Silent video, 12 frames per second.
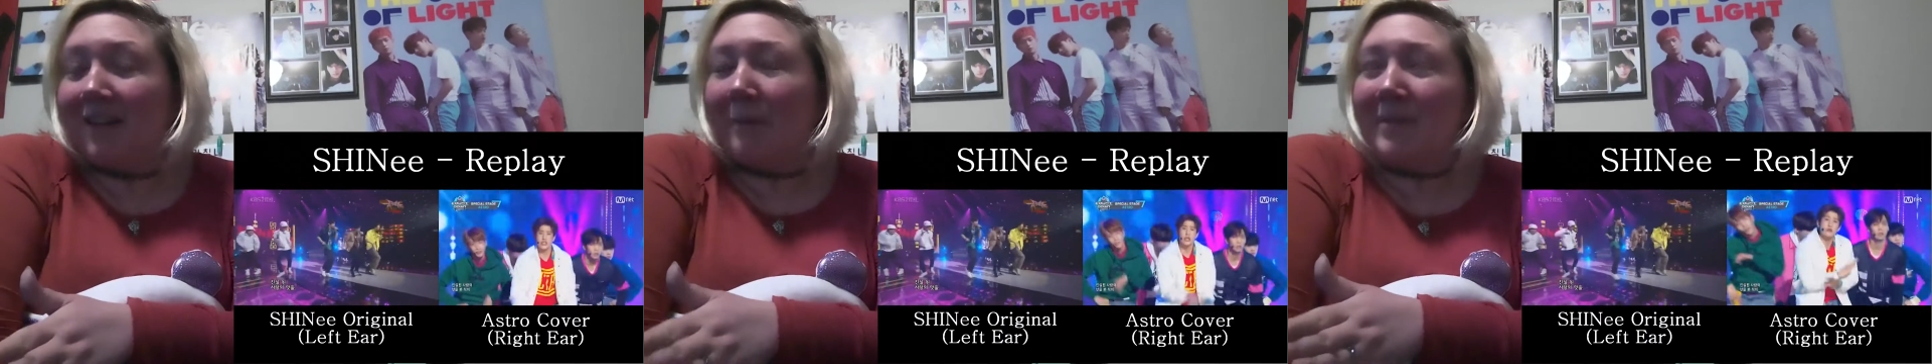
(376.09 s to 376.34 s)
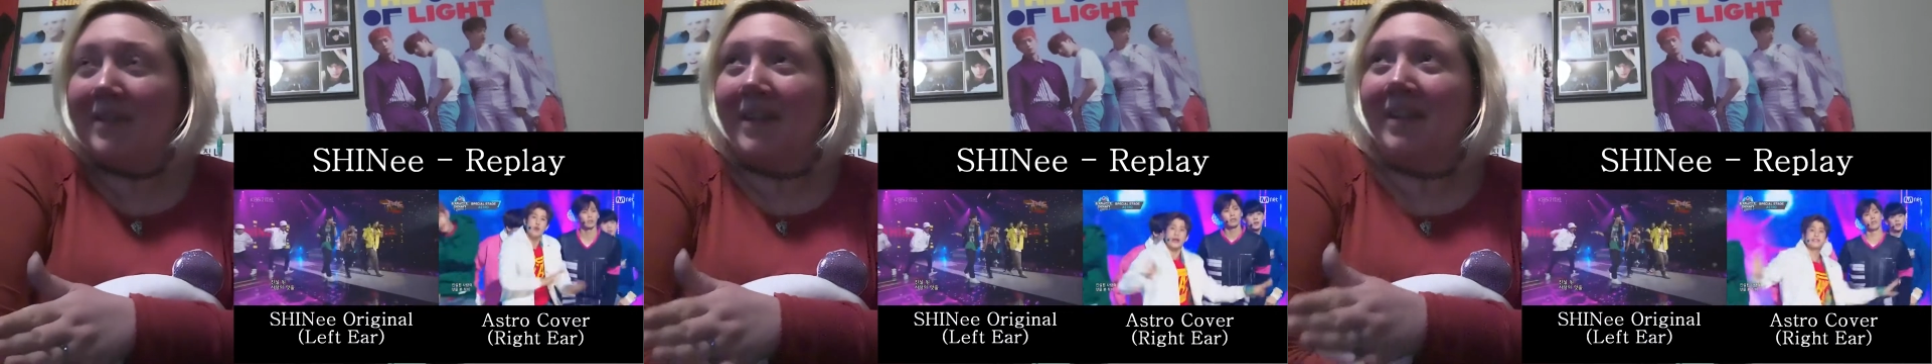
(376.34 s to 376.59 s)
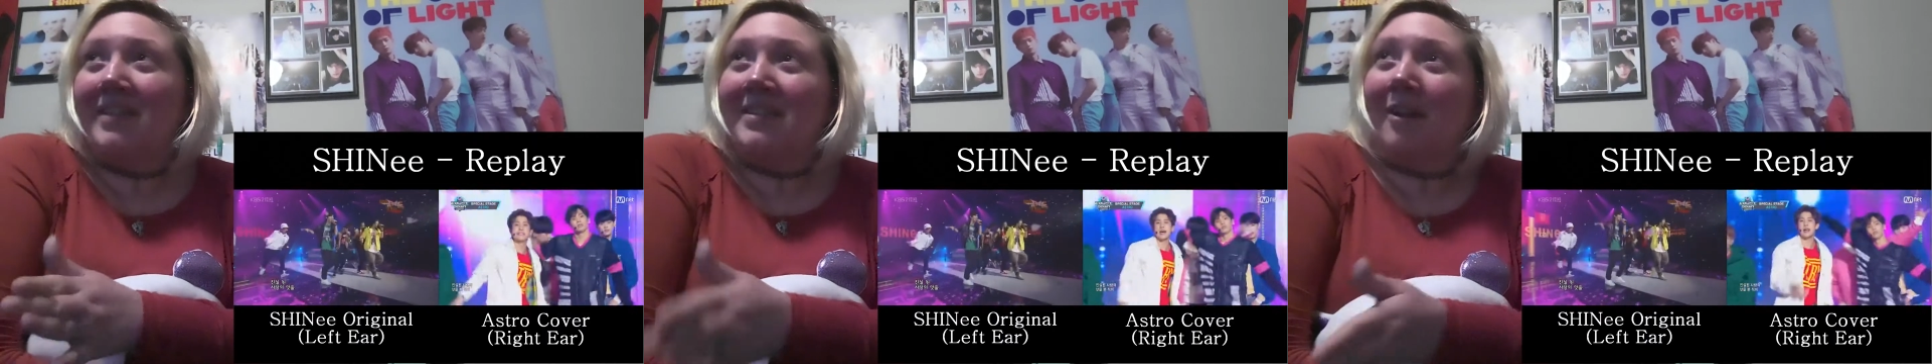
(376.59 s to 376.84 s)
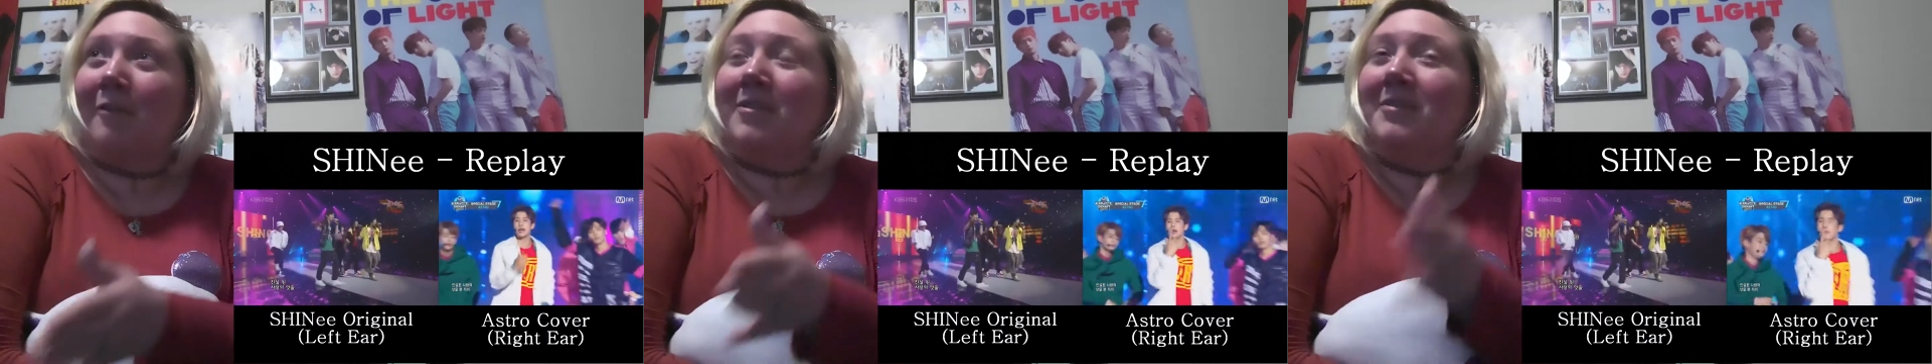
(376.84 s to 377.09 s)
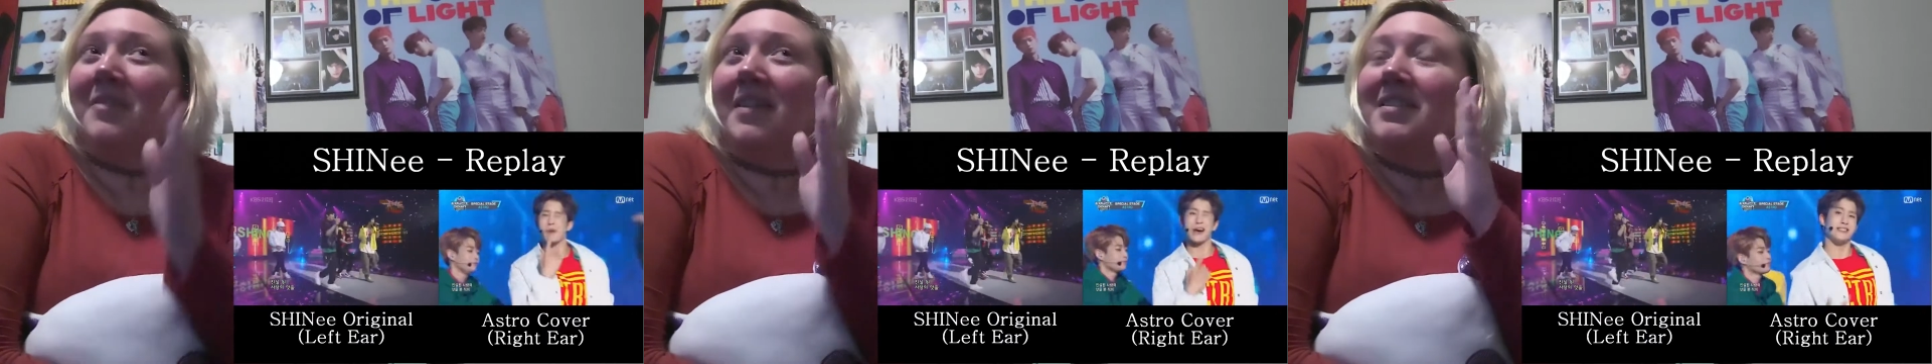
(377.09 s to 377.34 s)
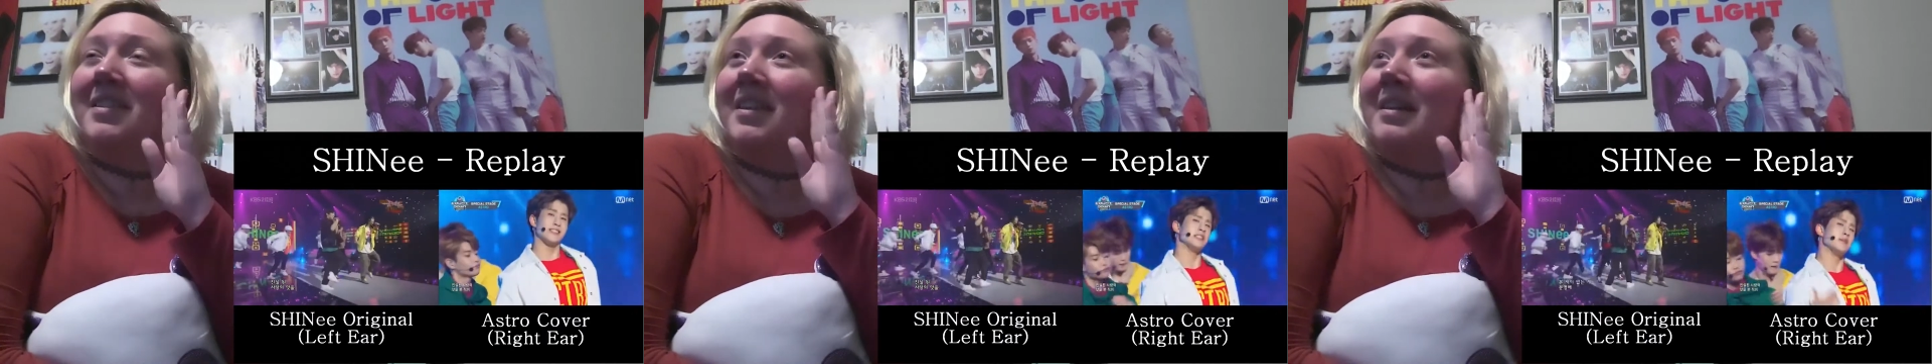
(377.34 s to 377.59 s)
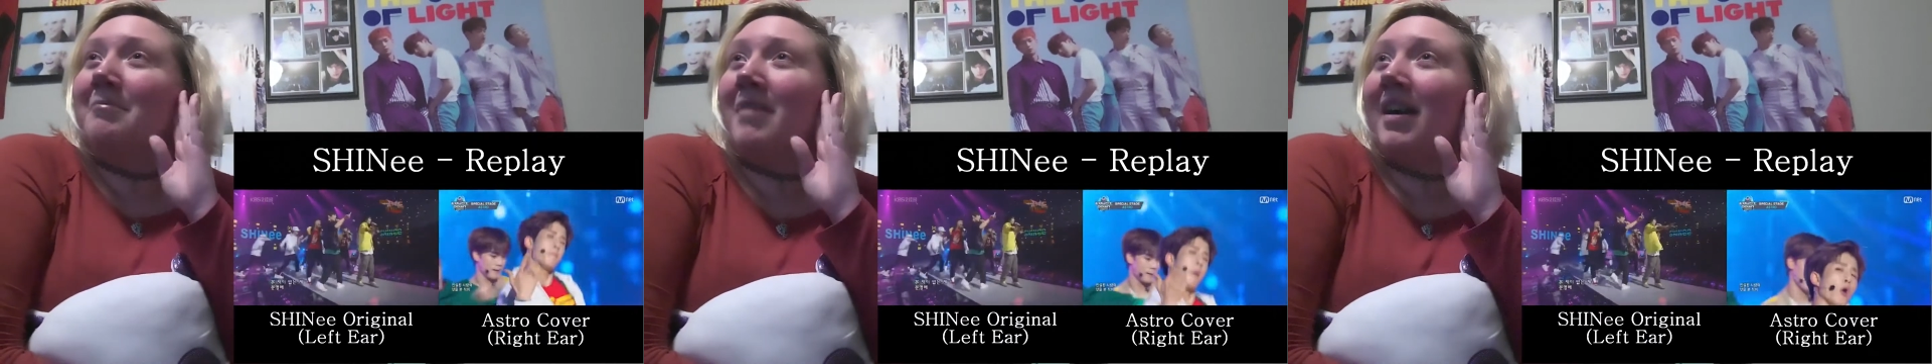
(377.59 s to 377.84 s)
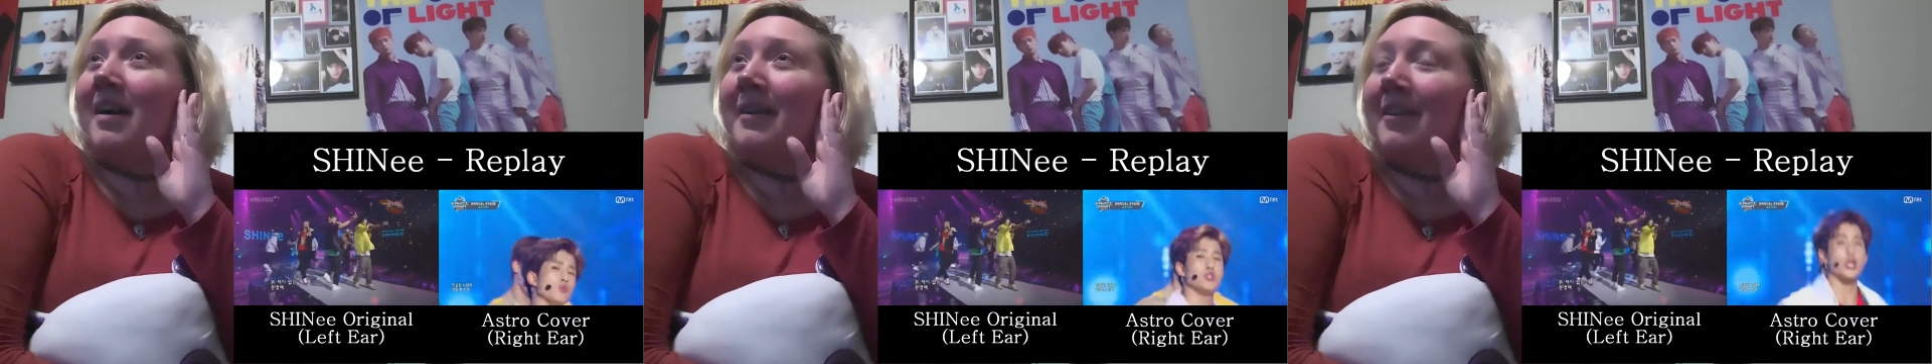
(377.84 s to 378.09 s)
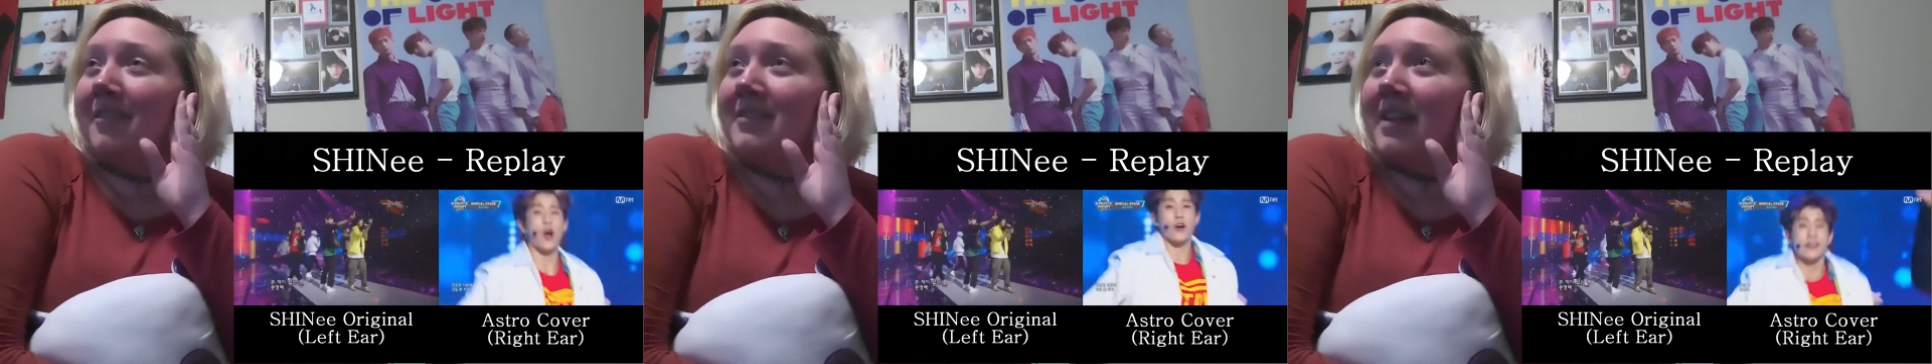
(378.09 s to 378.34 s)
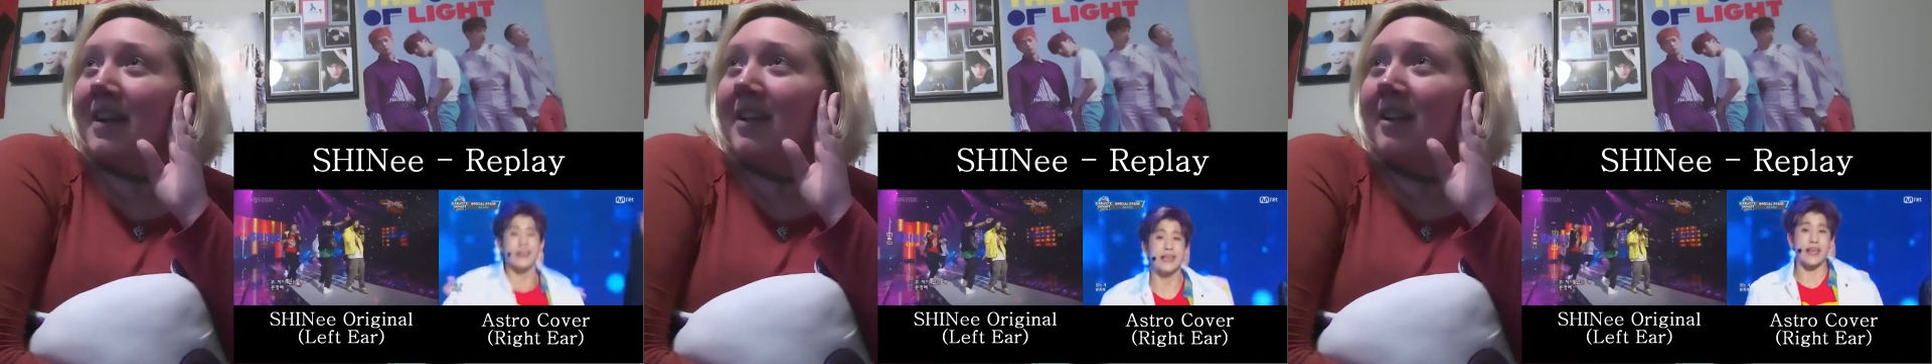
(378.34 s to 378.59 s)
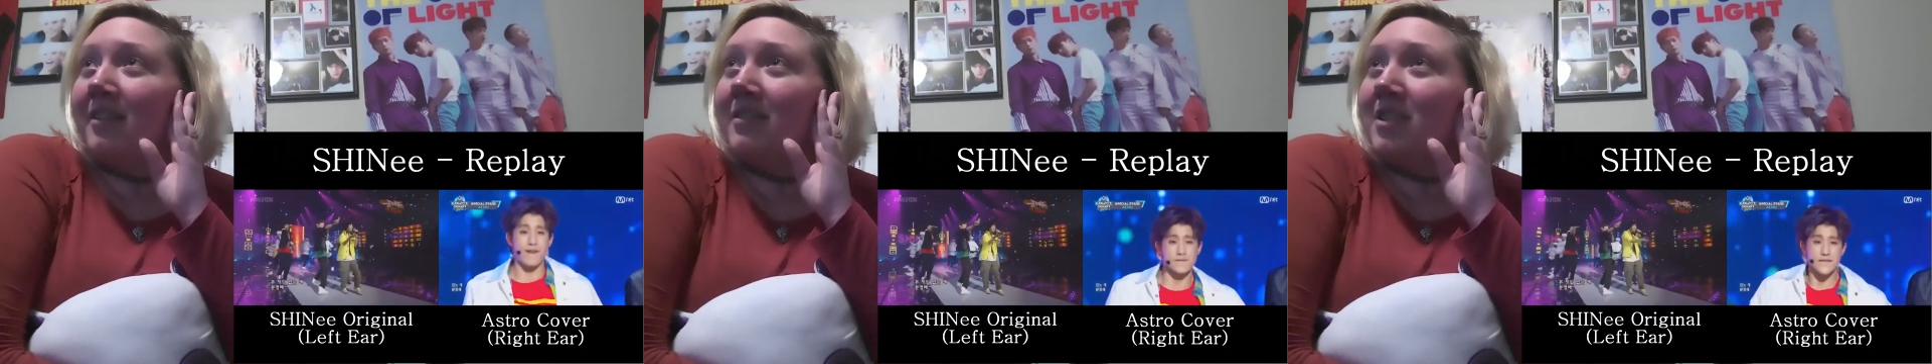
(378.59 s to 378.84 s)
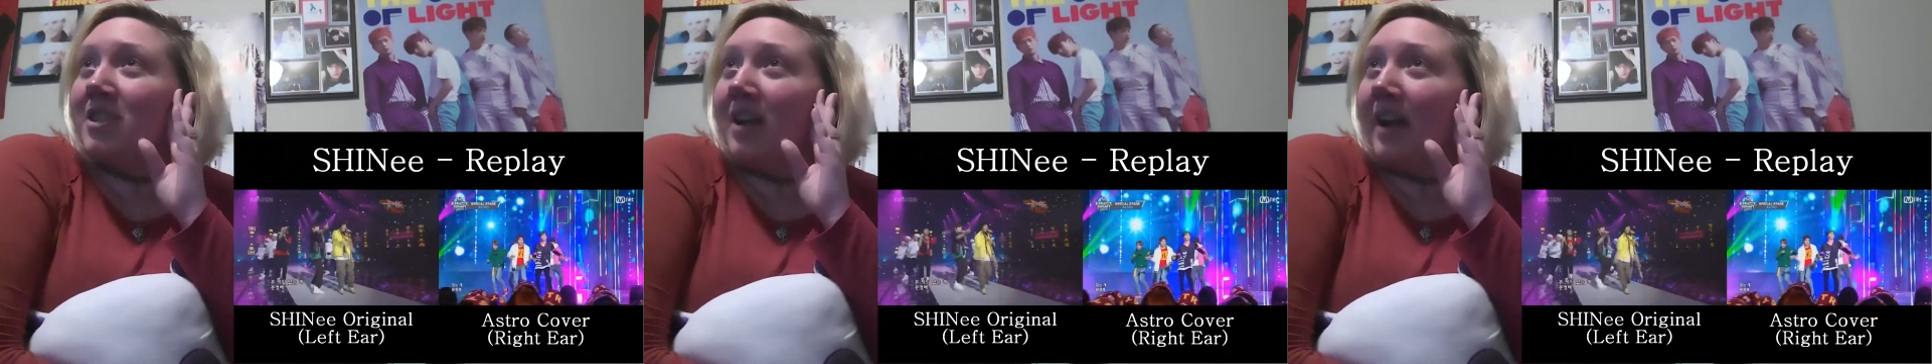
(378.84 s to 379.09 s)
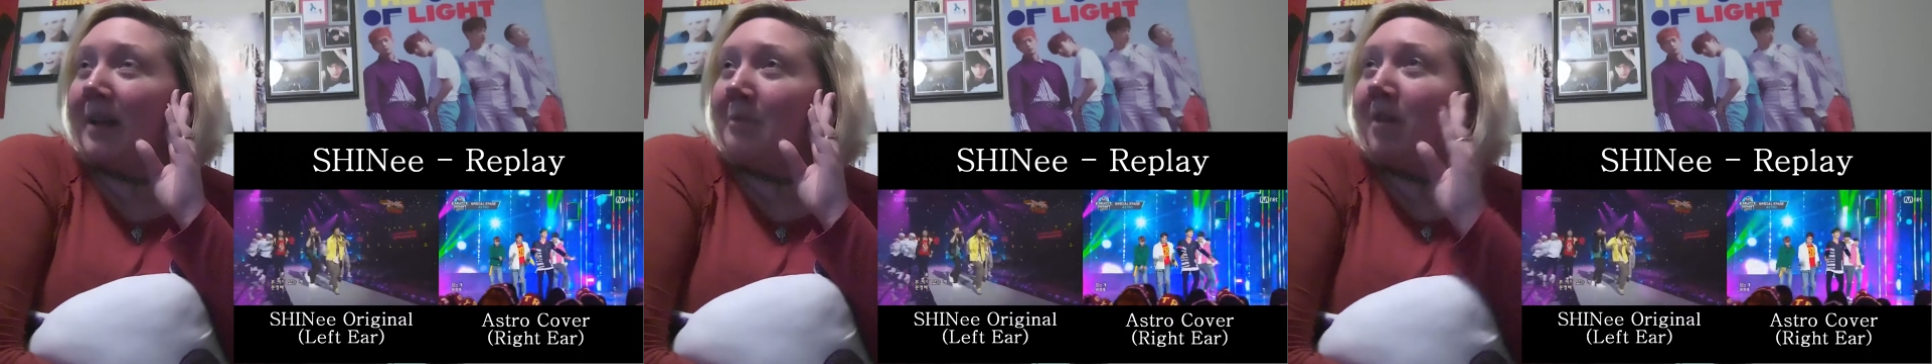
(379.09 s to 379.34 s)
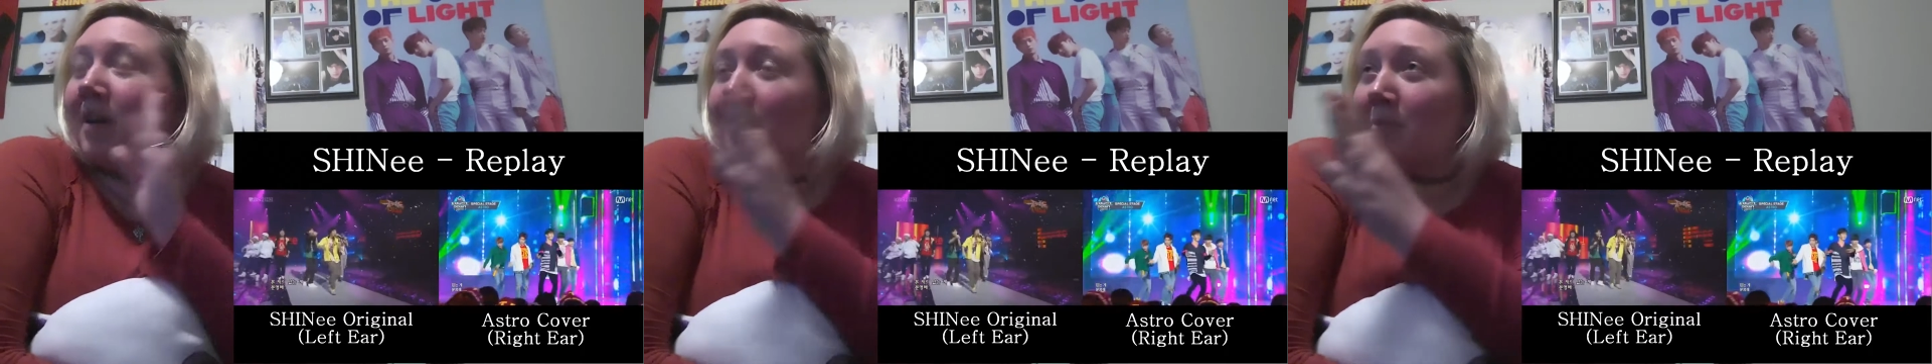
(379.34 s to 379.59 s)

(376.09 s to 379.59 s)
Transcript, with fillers: I mean like it's awkward the fact that in my ears I hear the SHINee part,